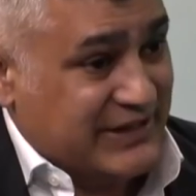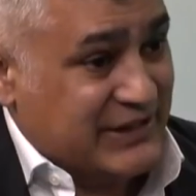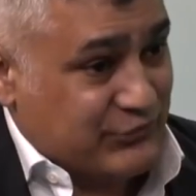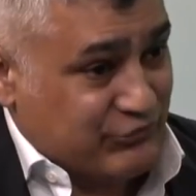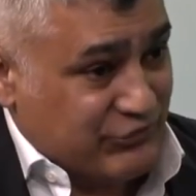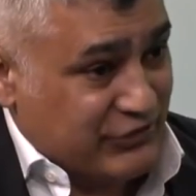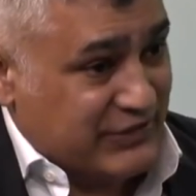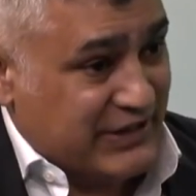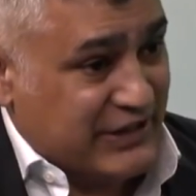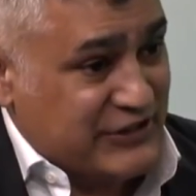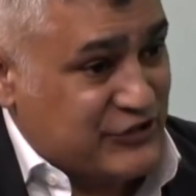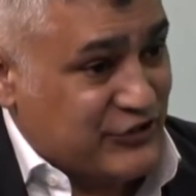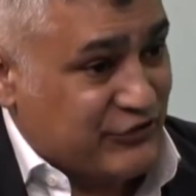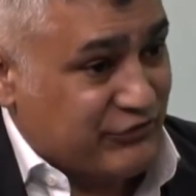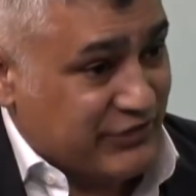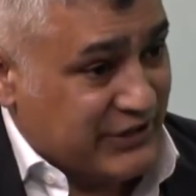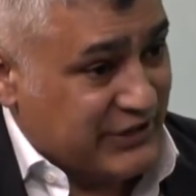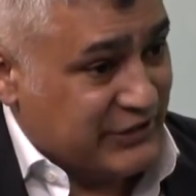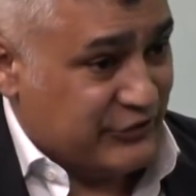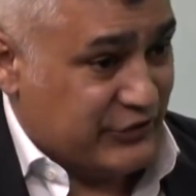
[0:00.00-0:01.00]
is through
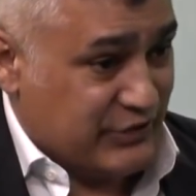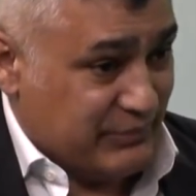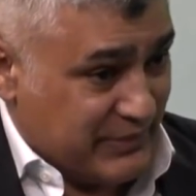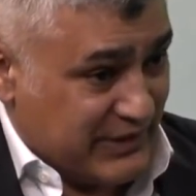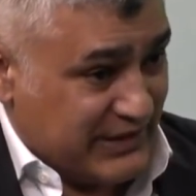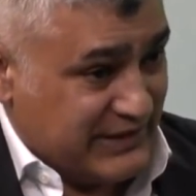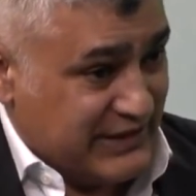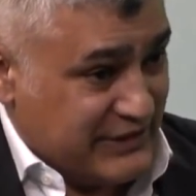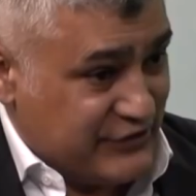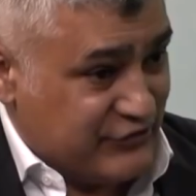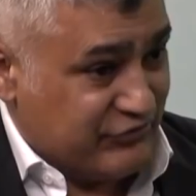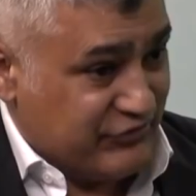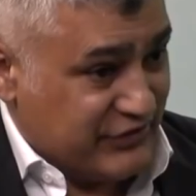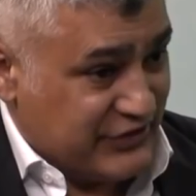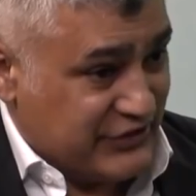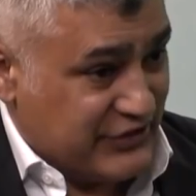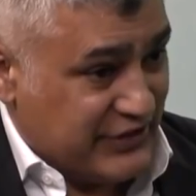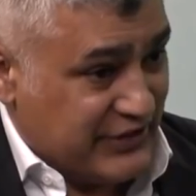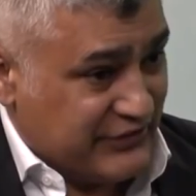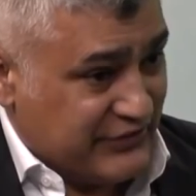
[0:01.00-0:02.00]
Legendary. You can buy Legendary
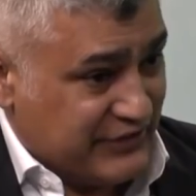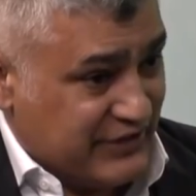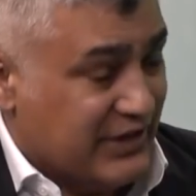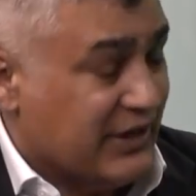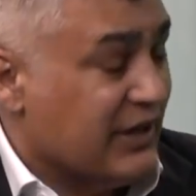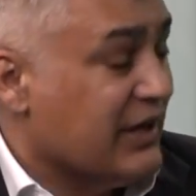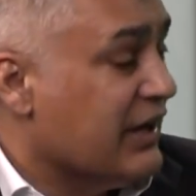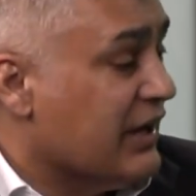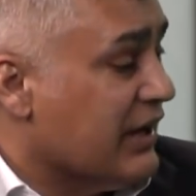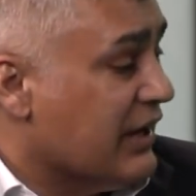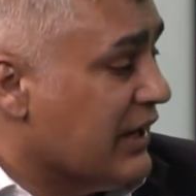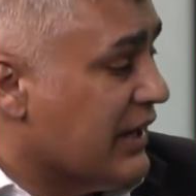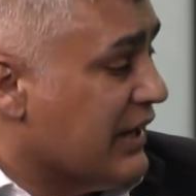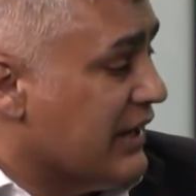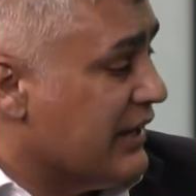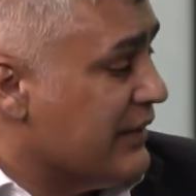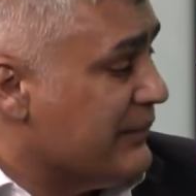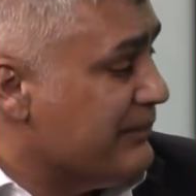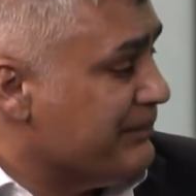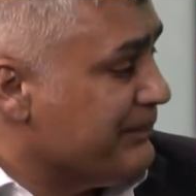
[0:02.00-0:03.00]
shares.
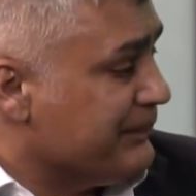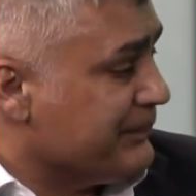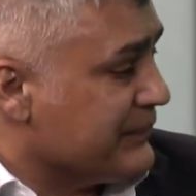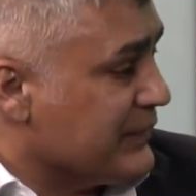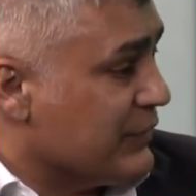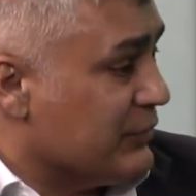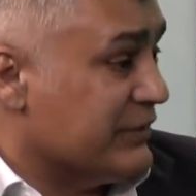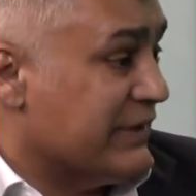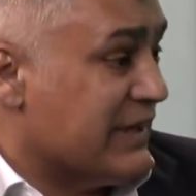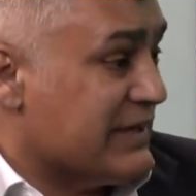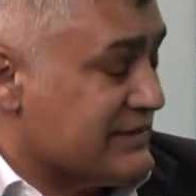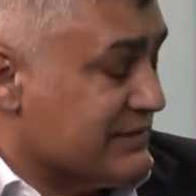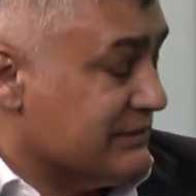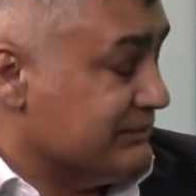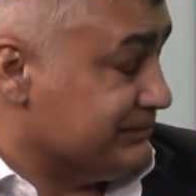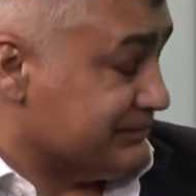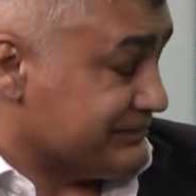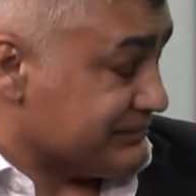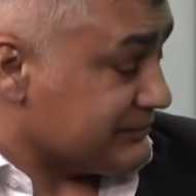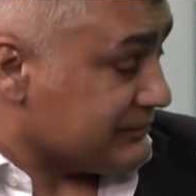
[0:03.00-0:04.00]
When
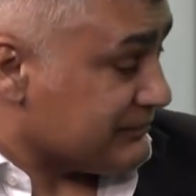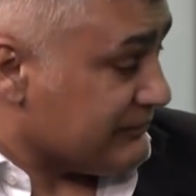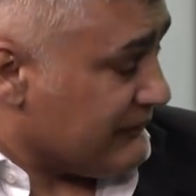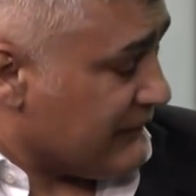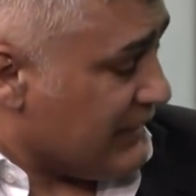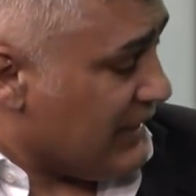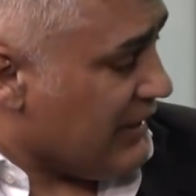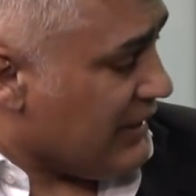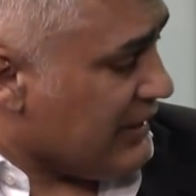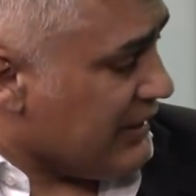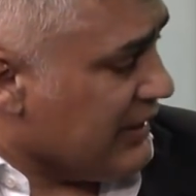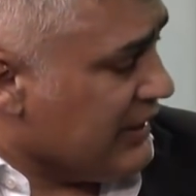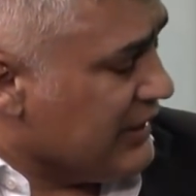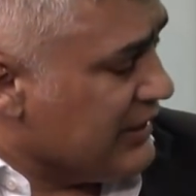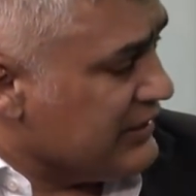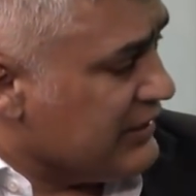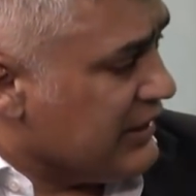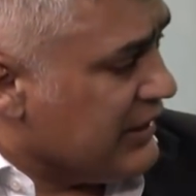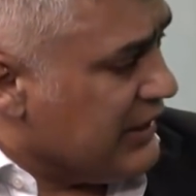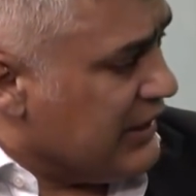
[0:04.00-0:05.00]

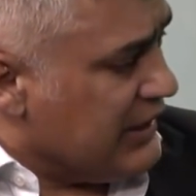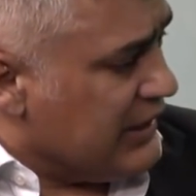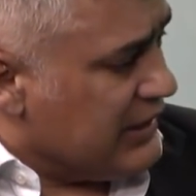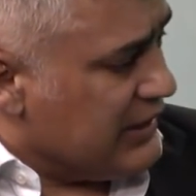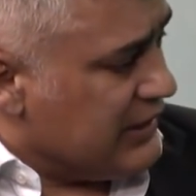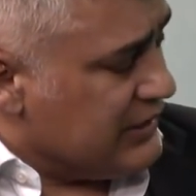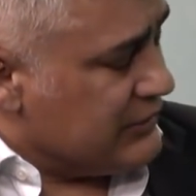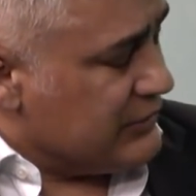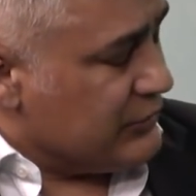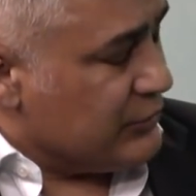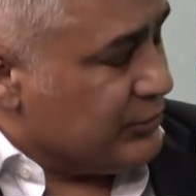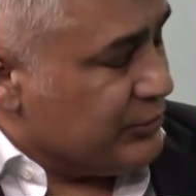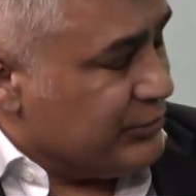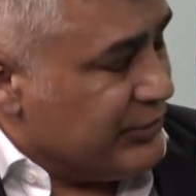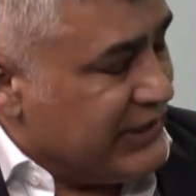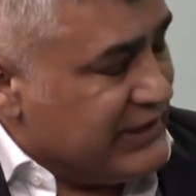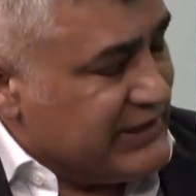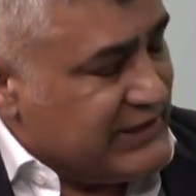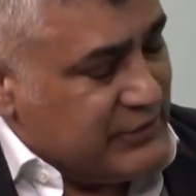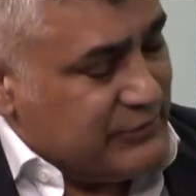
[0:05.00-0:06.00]
the
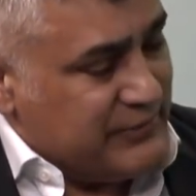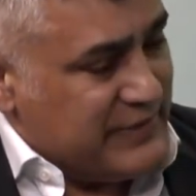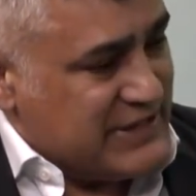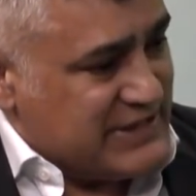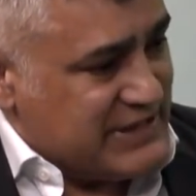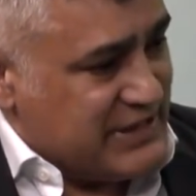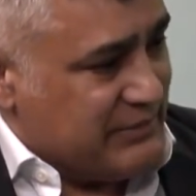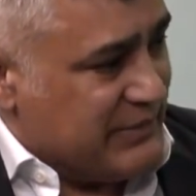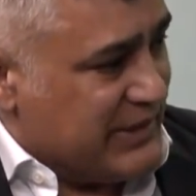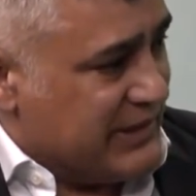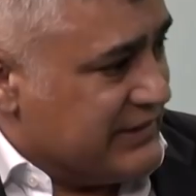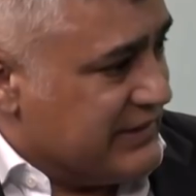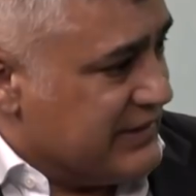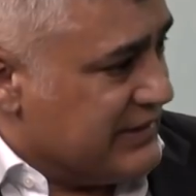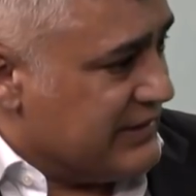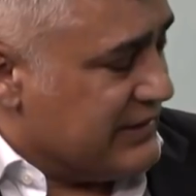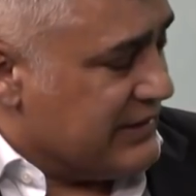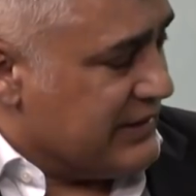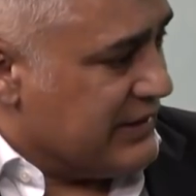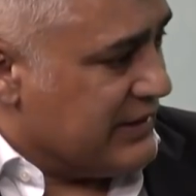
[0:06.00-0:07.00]
VC made
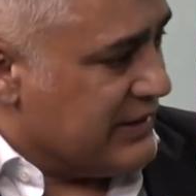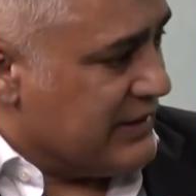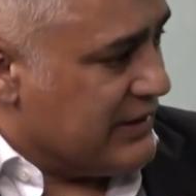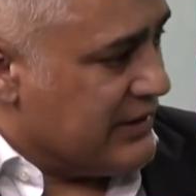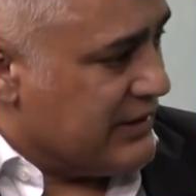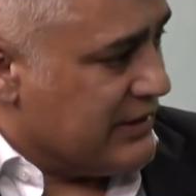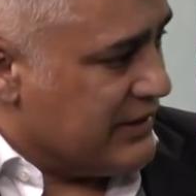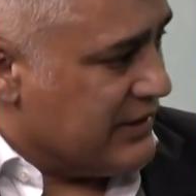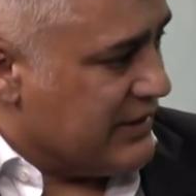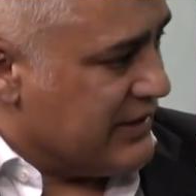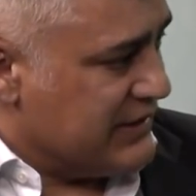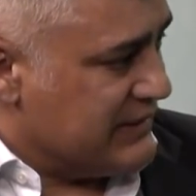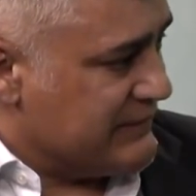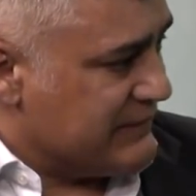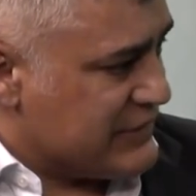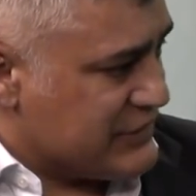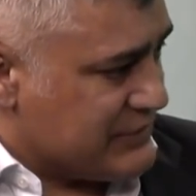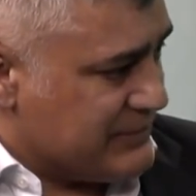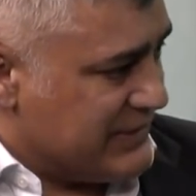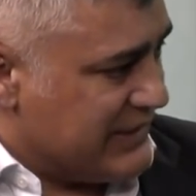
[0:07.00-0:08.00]
the
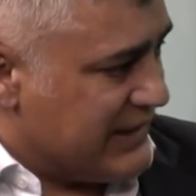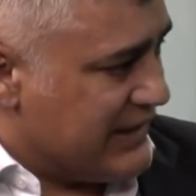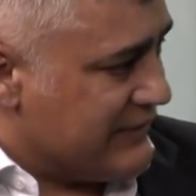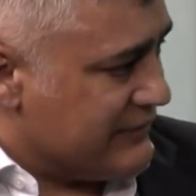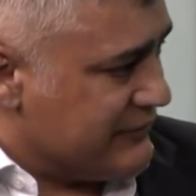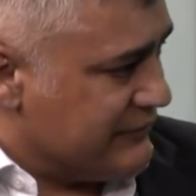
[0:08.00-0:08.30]
investment at